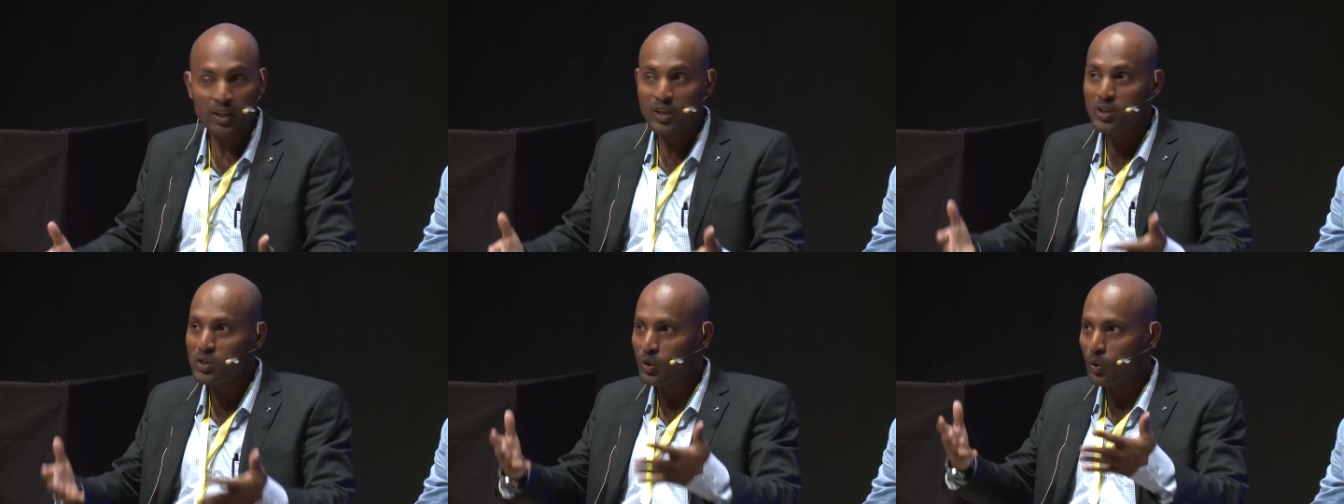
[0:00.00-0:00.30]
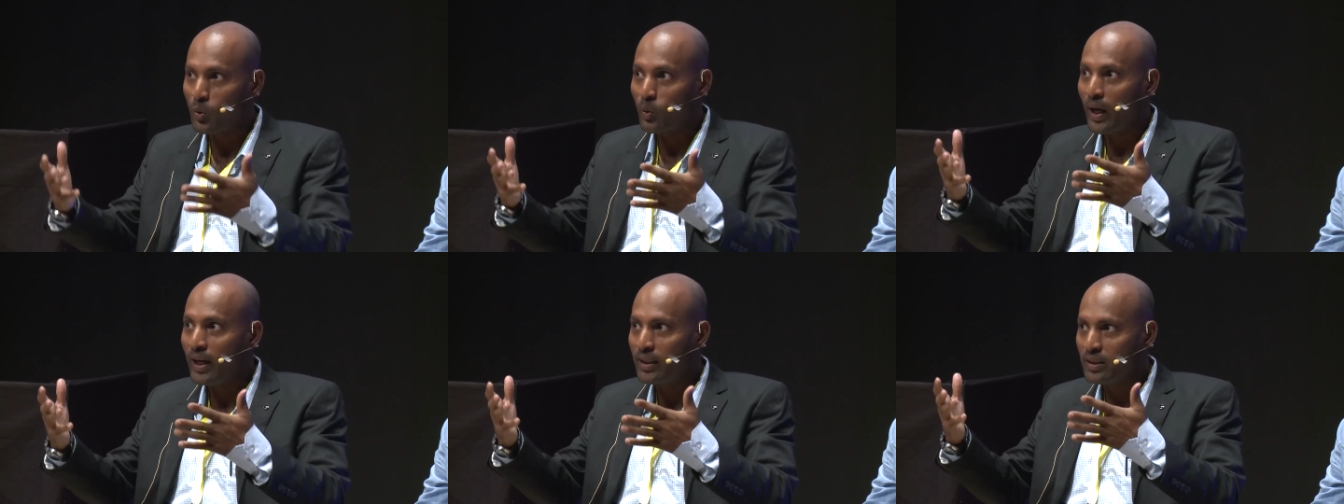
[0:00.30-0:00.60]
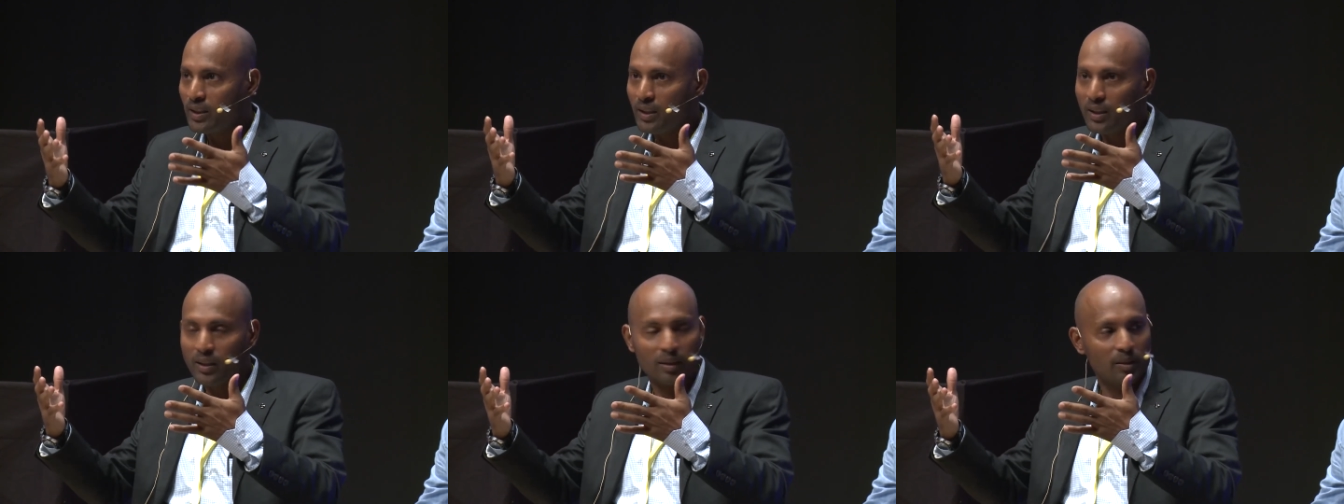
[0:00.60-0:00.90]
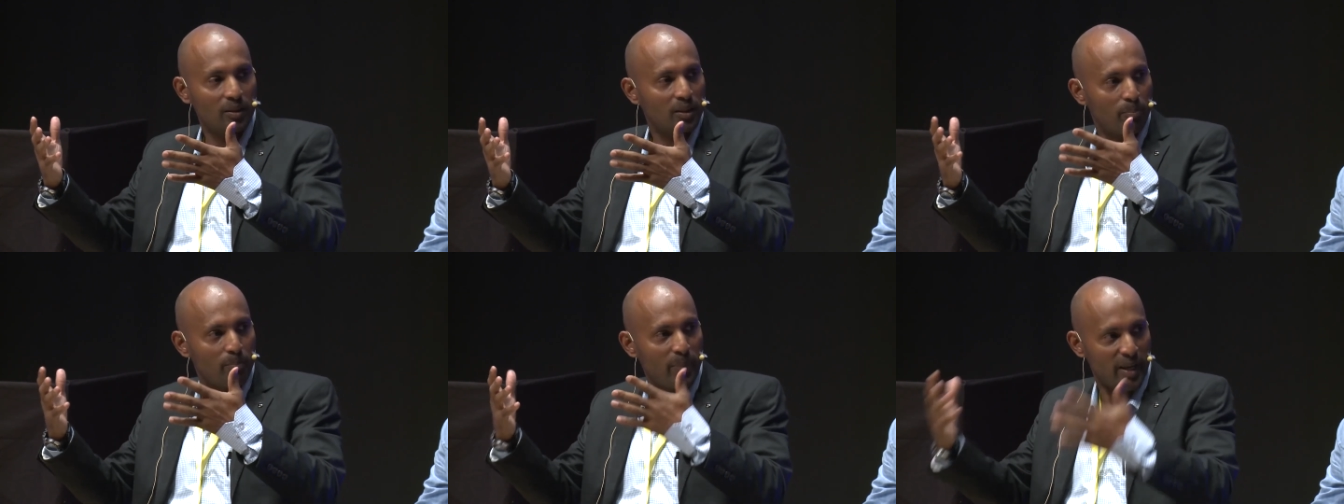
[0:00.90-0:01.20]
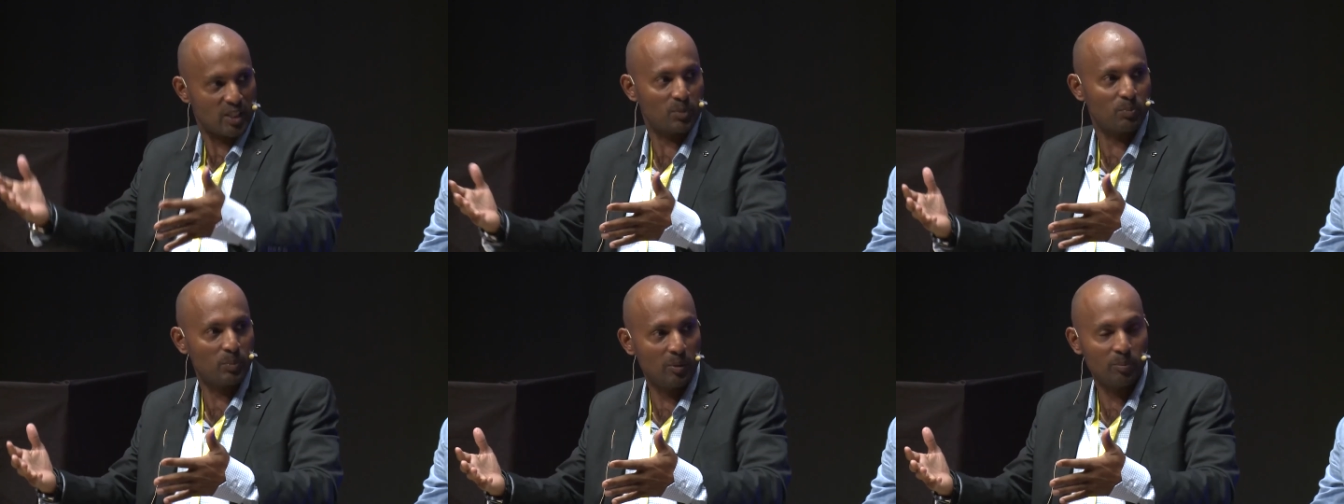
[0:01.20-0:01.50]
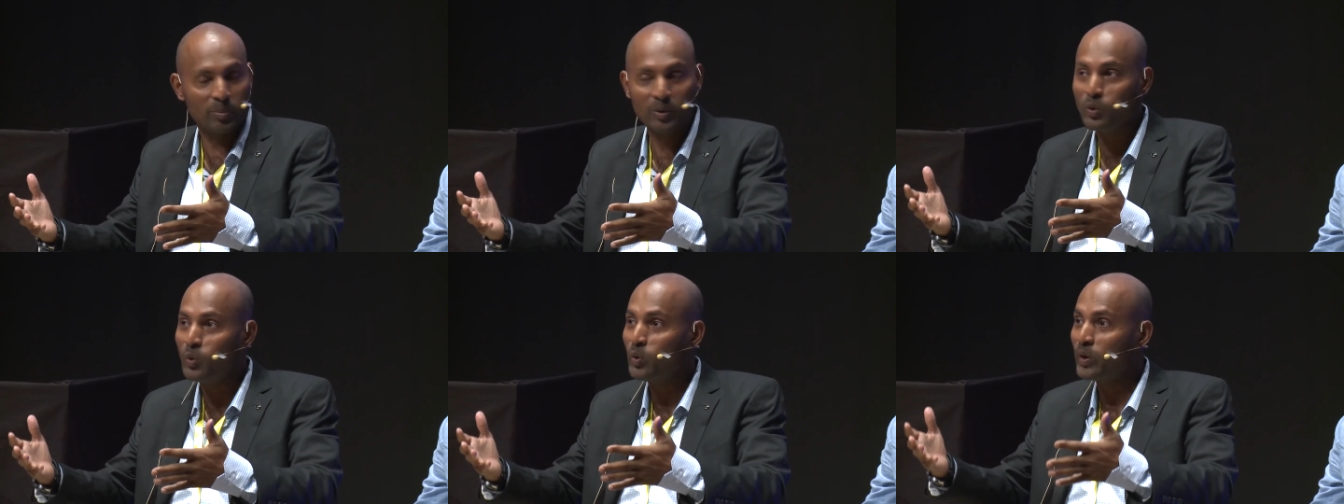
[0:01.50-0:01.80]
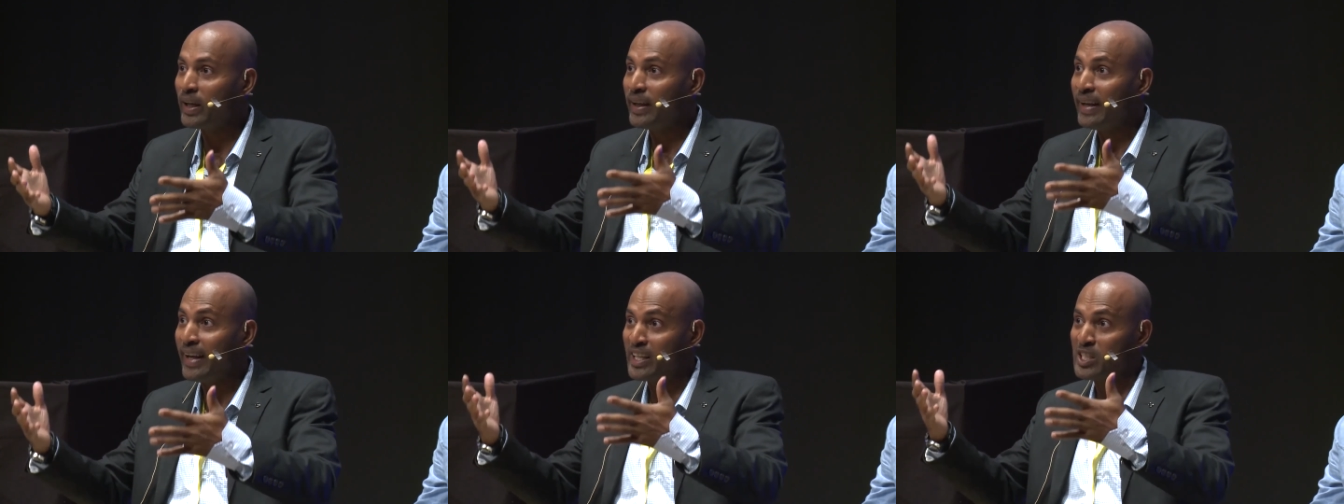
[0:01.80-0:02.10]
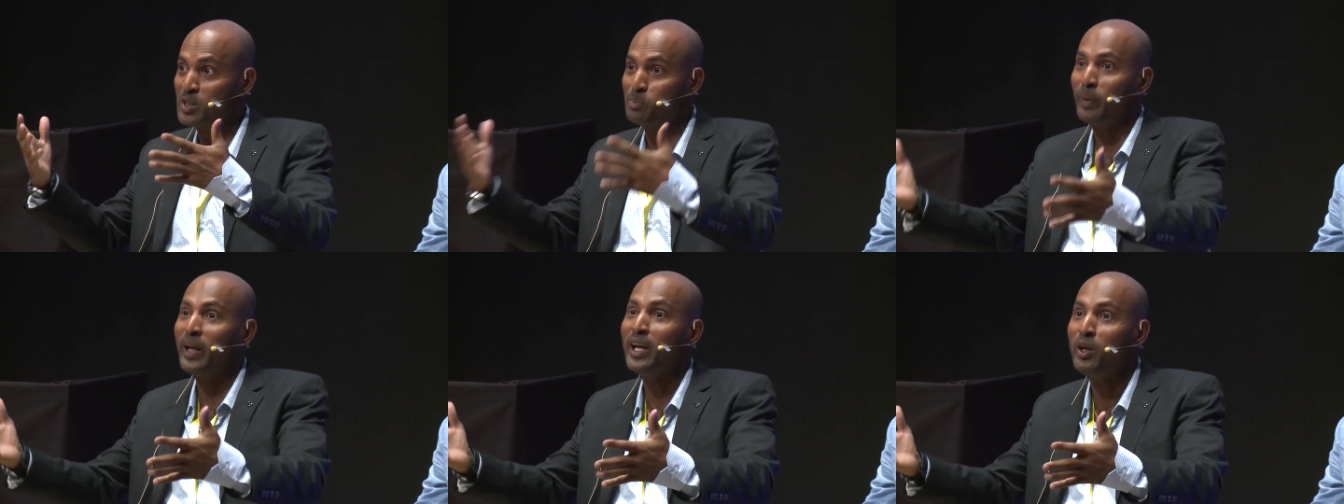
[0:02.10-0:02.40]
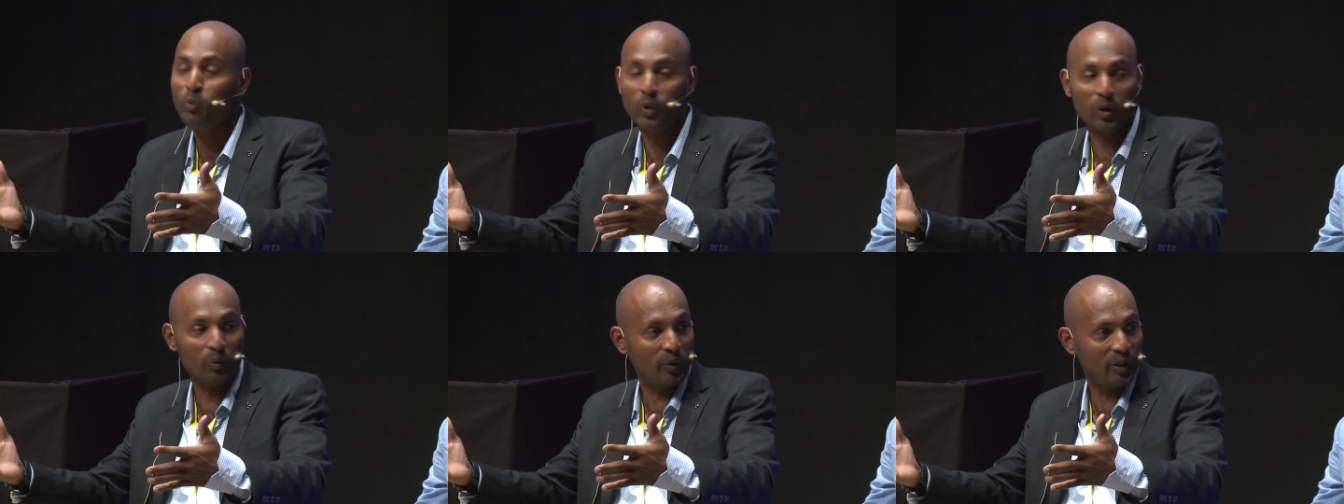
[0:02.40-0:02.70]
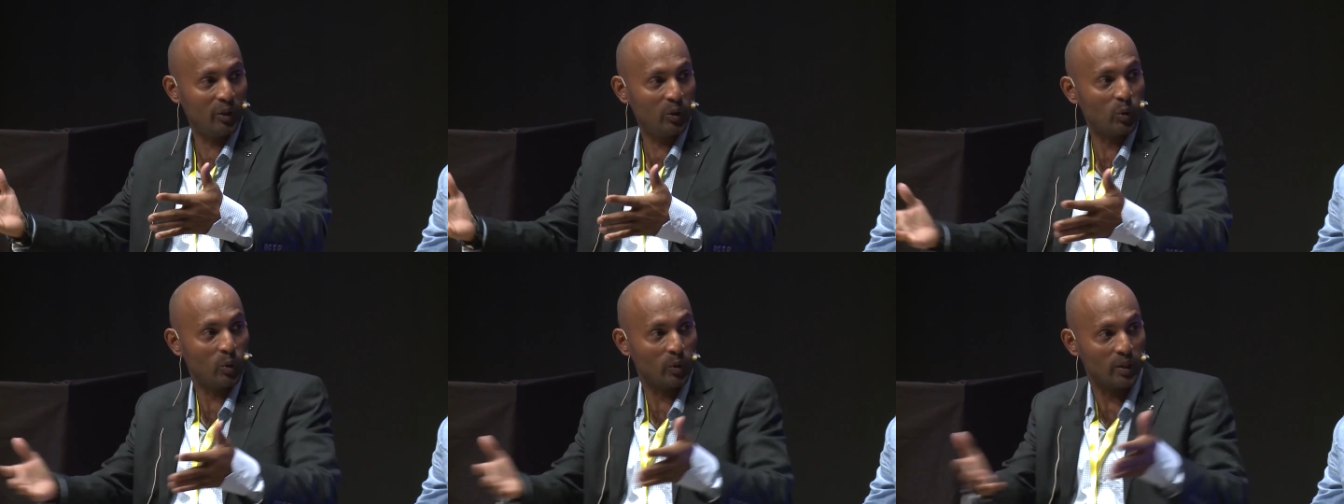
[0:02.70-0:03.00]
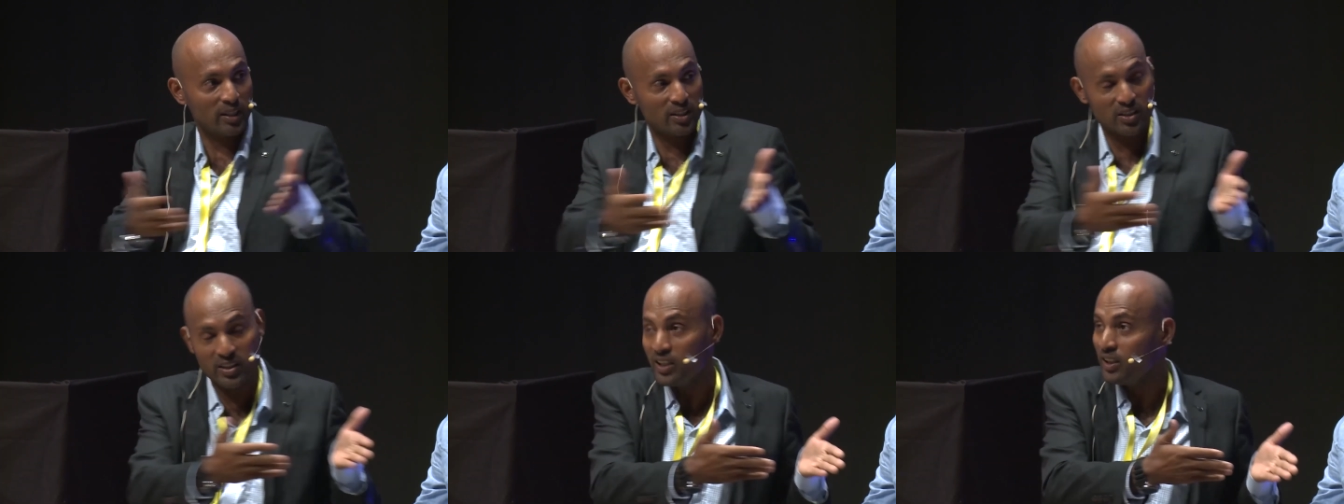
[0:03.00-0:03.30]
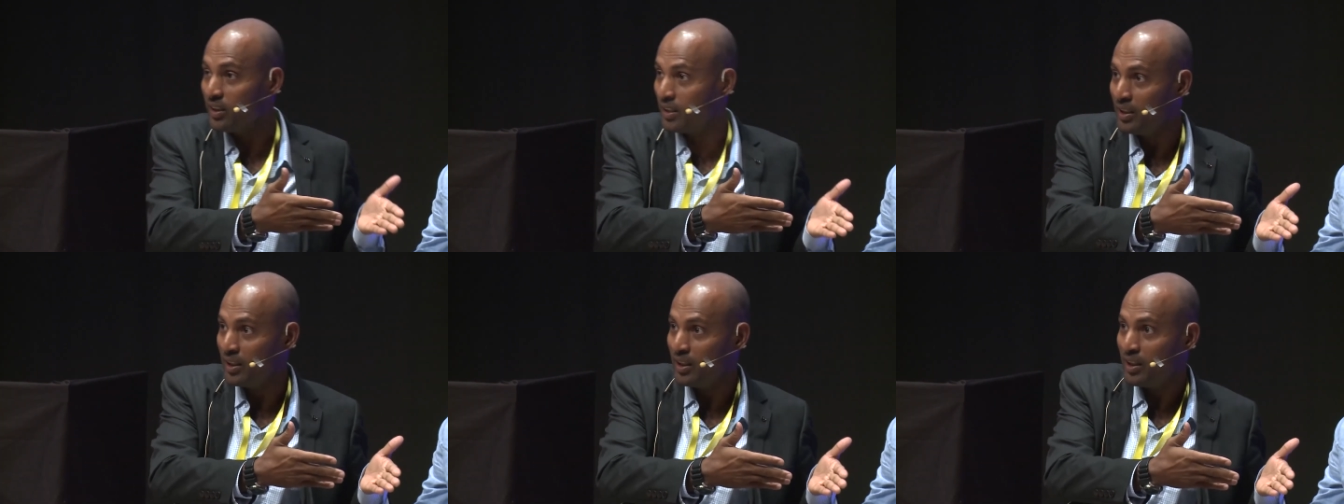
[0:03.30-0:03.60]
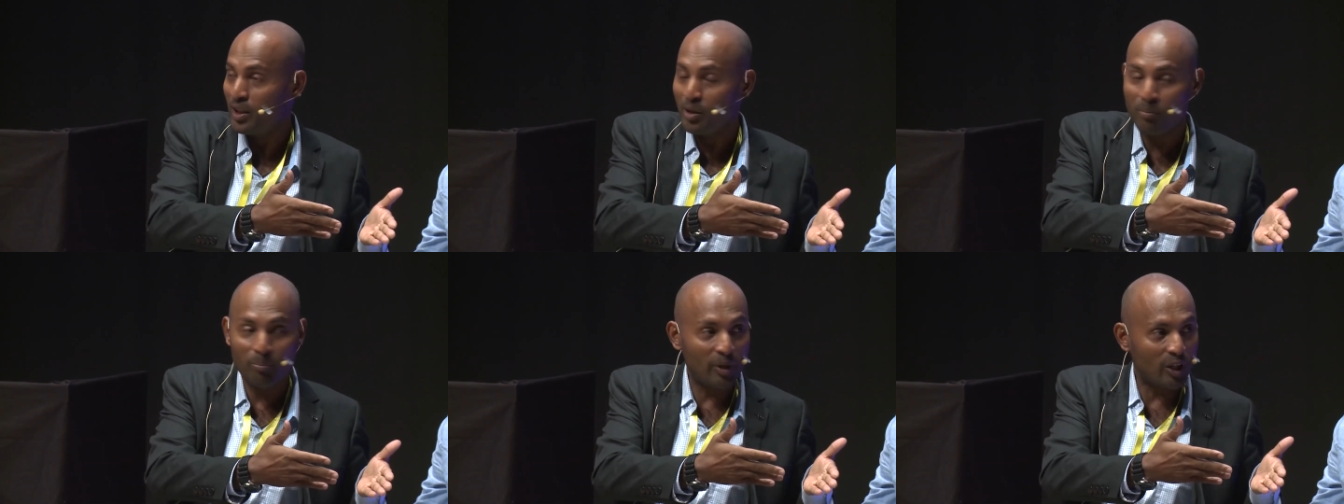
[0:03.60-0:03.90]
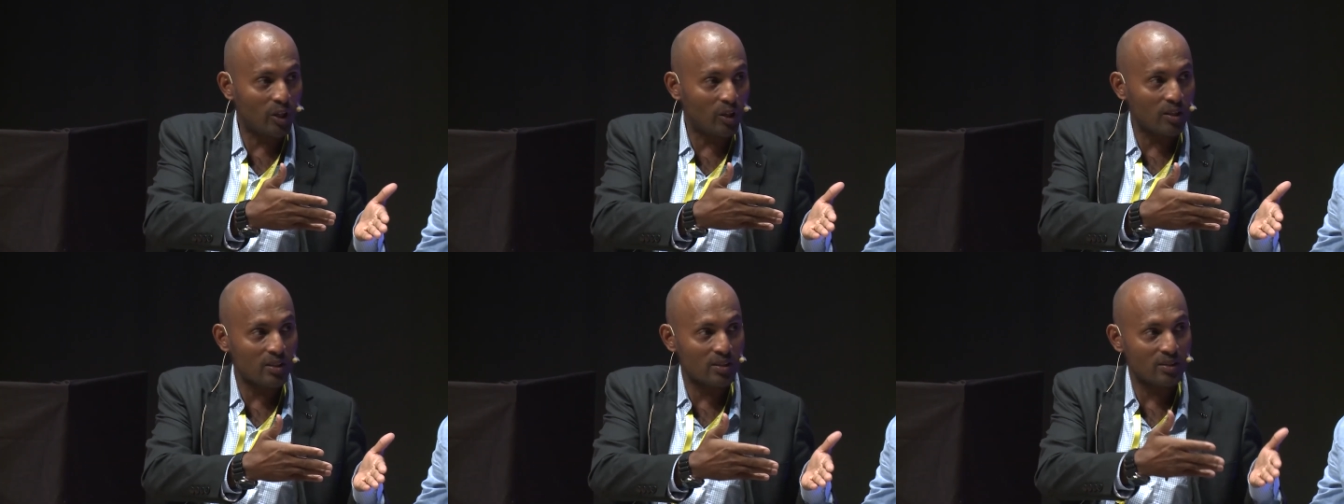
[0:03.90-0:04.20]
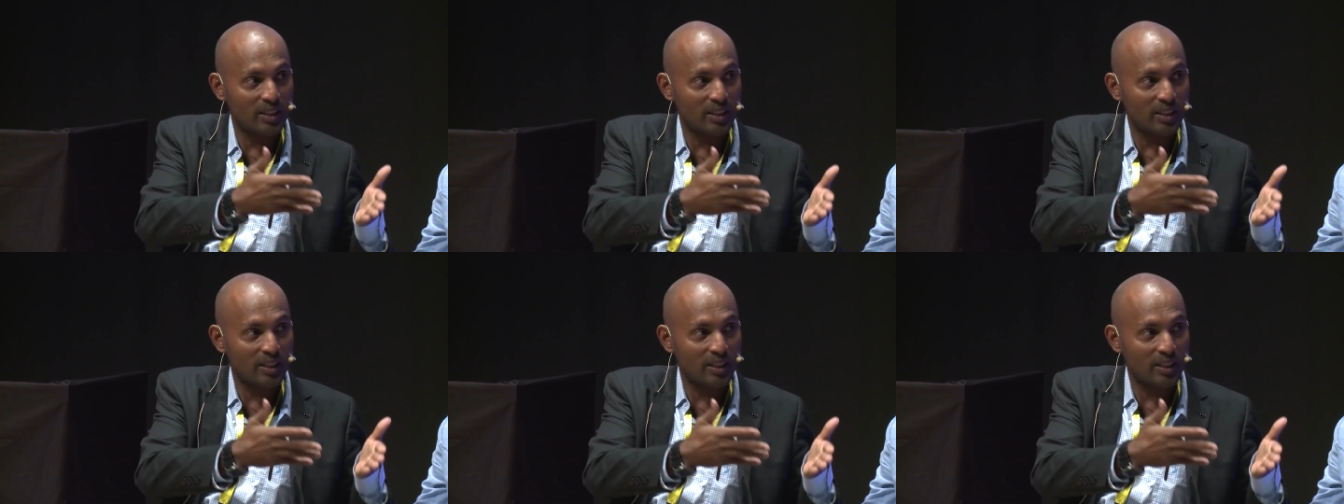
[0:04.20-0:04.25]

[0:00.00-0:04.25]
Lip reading: So I think the best people who can explain what we do is here, because